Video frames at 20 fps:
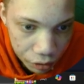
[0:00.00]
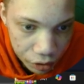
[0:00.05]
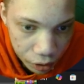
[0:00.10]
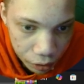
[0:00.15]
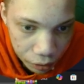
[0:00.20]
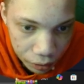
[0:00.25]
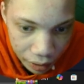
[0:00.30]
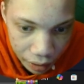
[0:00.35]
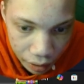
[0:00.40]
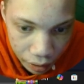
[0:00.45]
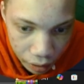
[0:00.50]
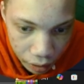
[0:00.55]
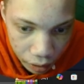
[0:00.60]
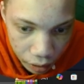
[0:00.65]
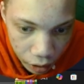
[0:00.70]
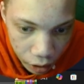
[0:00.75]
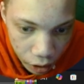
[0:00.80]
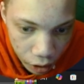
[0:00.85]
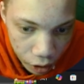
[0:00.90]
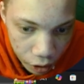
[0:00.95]
So yeah.
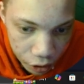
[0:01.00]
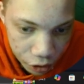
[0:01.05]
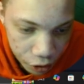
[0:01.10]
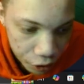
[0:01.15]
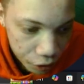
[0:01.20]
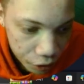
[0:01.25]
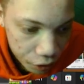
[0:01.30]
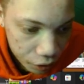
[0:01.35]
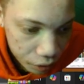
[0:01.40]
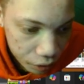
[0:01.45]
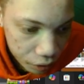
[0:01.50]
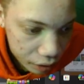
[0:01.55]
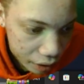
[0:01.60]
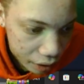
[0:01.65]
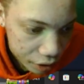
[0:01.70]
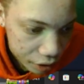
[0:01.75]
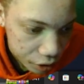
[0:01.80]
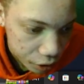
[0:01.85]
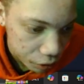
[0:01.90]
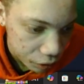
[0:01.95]

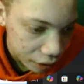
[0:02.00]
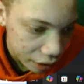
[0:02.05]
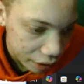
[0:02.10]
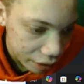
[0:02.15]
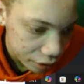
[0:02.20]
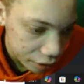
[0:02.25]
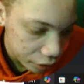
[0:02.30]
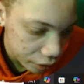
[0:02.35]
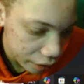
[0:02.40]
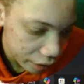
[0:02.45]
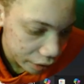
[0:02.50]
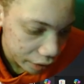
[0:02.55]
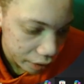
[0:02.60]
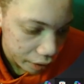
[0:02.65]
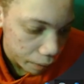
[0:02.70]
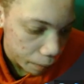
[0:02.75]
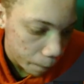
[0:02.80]
So day 3.